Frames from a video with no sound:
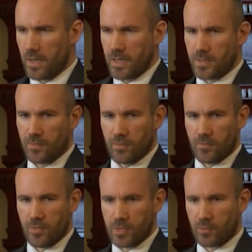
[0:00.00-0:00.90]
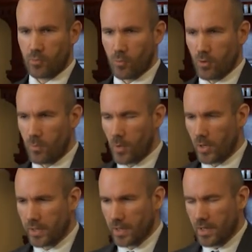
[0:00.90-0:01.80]
his physical
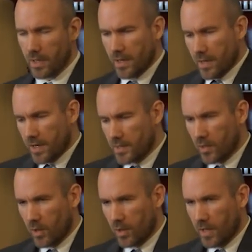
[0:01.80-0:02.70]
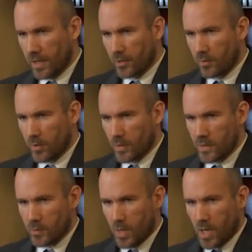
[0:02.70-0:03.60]
body is a lot like yours
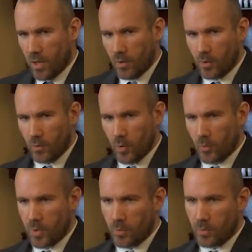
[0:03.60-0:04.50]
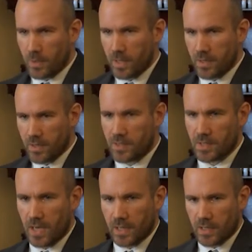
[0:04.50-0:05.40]
as well, although probably
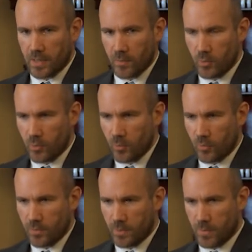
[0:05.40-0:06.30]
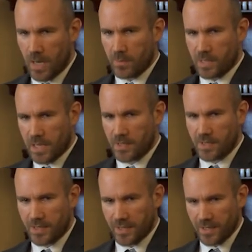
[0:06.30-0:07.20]
slightly improved, perhaps less
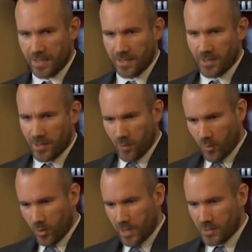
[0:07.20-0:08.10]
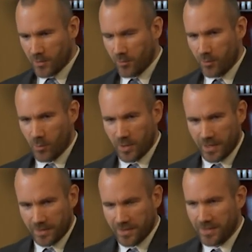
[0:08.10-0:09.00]
skinny or less
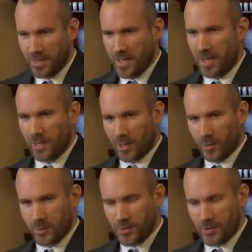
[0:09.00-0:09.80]
overweight, and a little